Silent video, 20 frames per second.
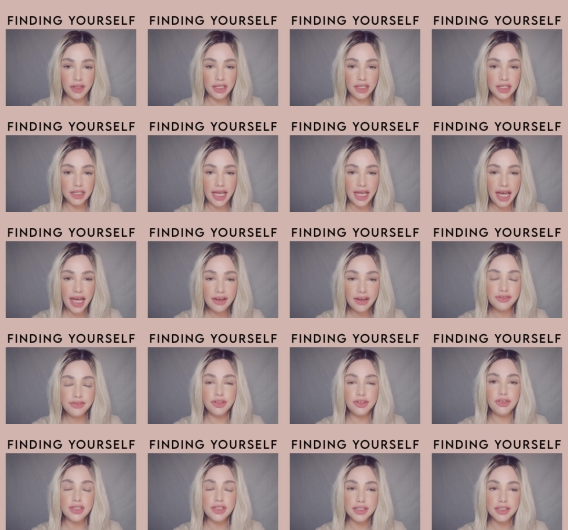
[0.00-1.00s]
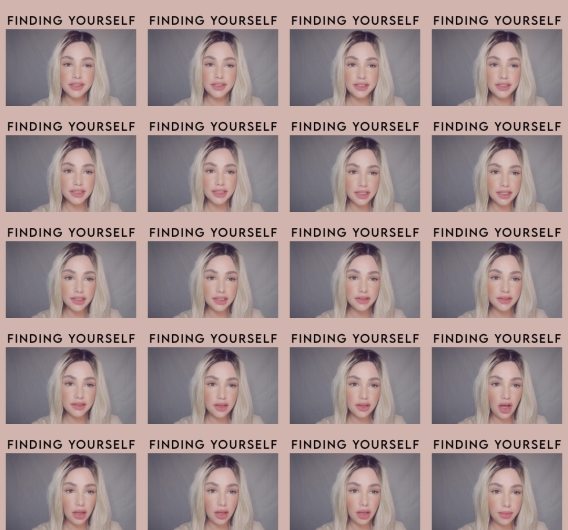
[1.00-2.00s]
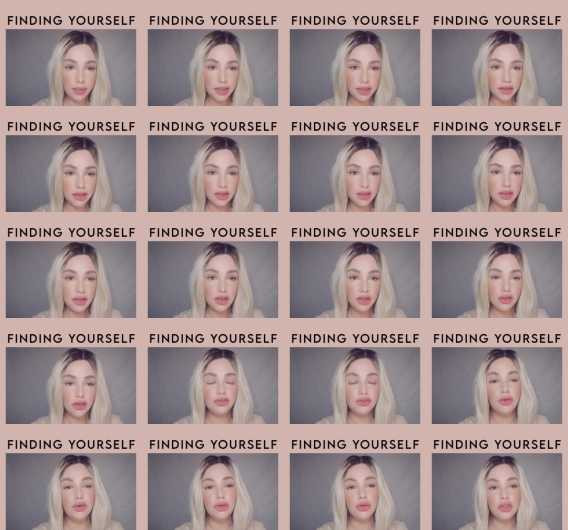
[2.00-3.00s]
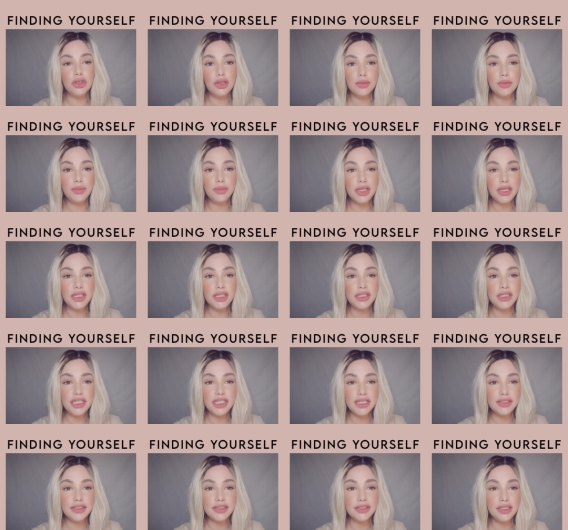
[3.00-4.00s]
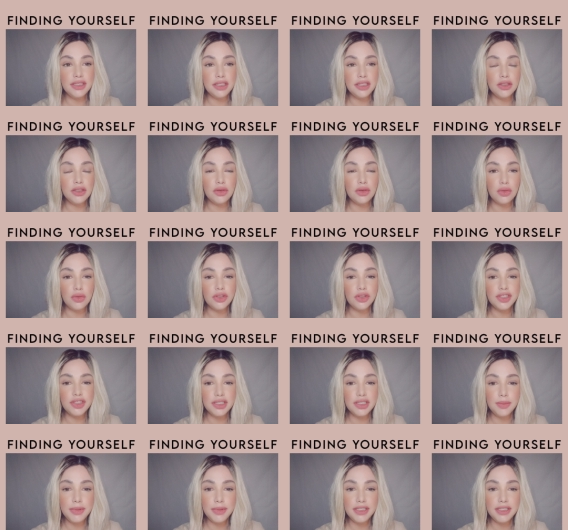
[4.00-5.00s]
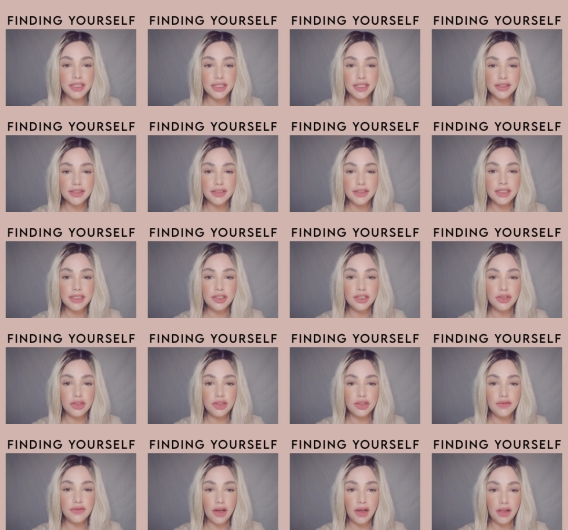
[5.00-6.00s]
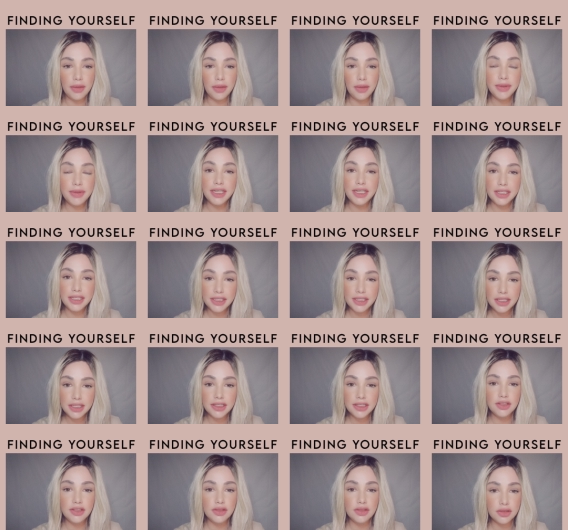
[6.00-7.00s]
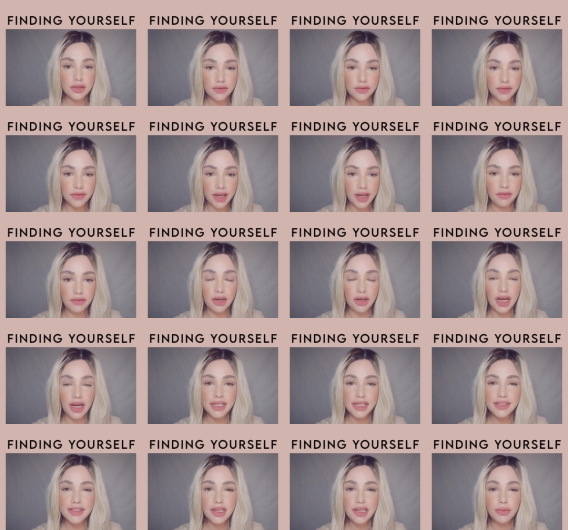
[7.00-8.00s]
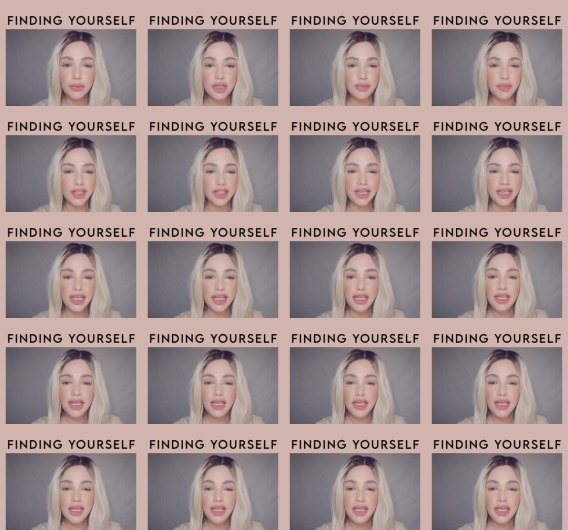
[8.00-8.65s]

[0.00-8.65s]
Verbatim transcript: And after this, it is common for P T S D or C P T S D to develop in the survivor as they replay